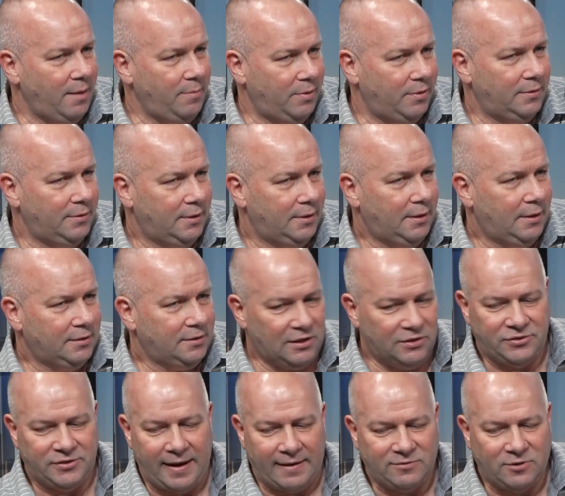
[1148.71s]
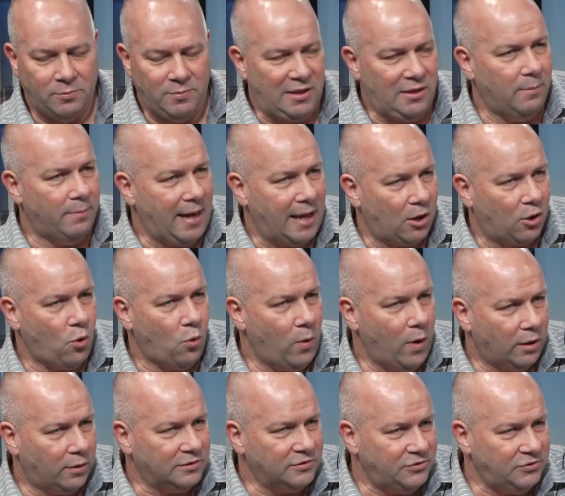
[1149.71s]
it doesn't have to be the Medical
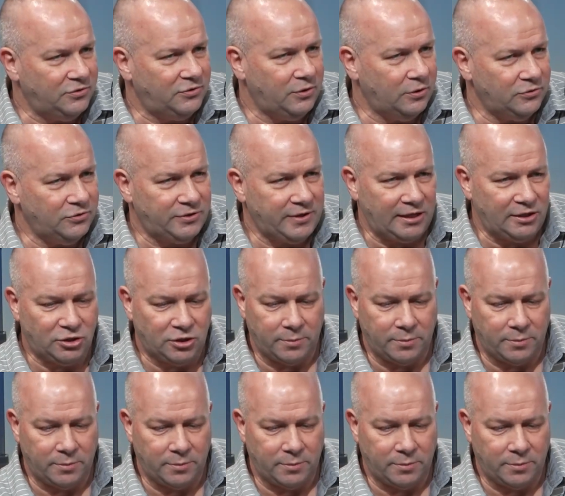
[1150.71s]
Wellness Association,